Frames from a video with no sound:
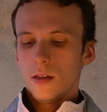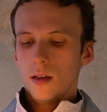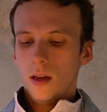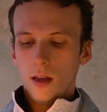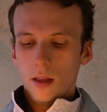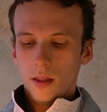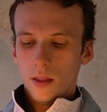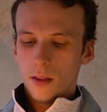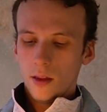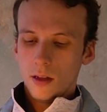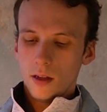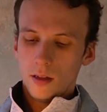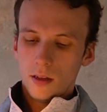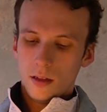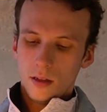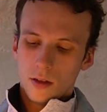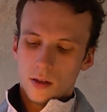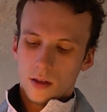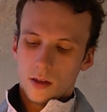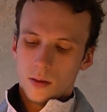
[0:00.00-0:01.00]
And
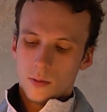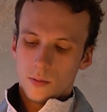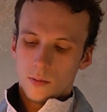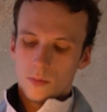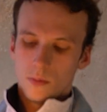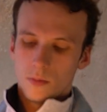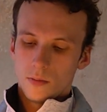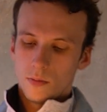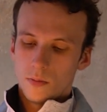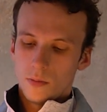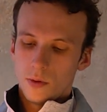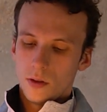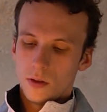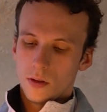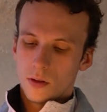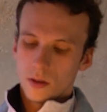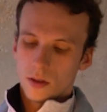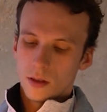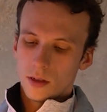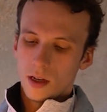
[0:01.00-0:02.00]
then you can put it
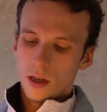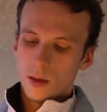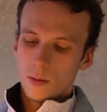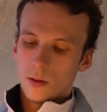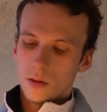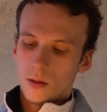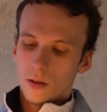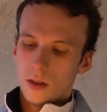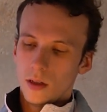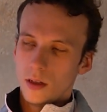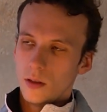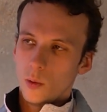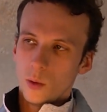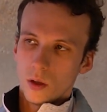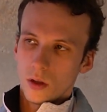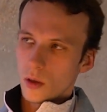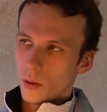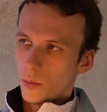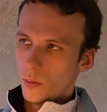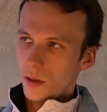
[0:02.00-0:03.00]
on the table and it
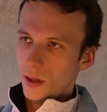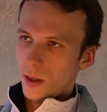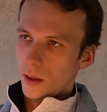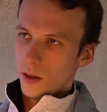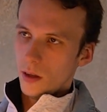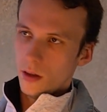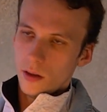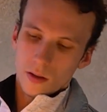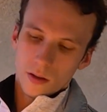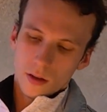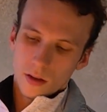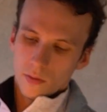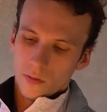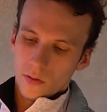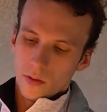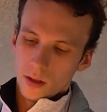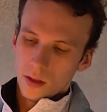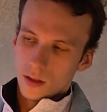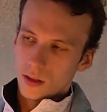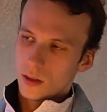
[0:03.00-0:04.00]
will complete the look
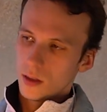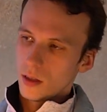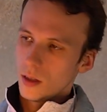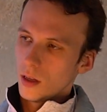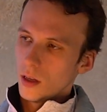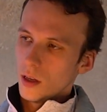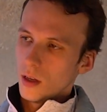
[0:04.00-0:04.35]
of this